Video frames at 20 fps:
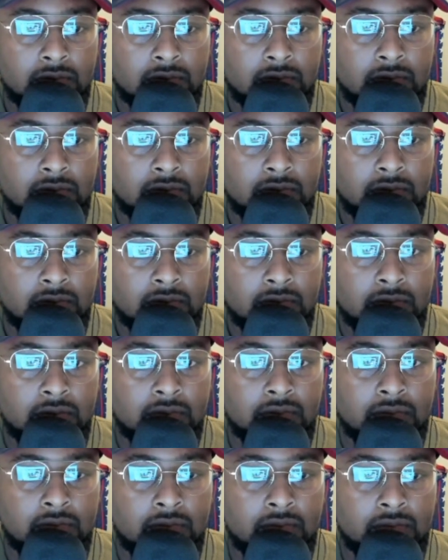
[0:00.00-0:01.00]

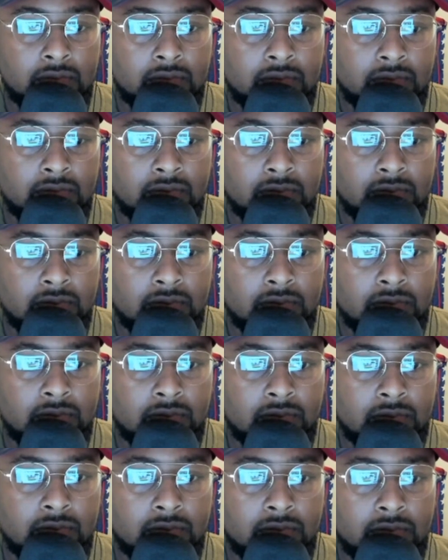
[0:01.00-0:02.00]

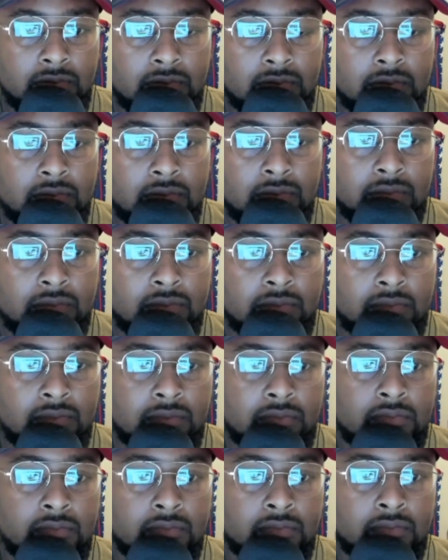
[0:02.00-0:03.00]

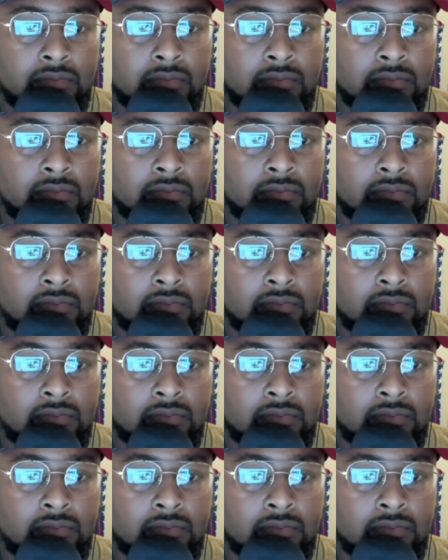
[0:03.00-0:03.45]
(silent)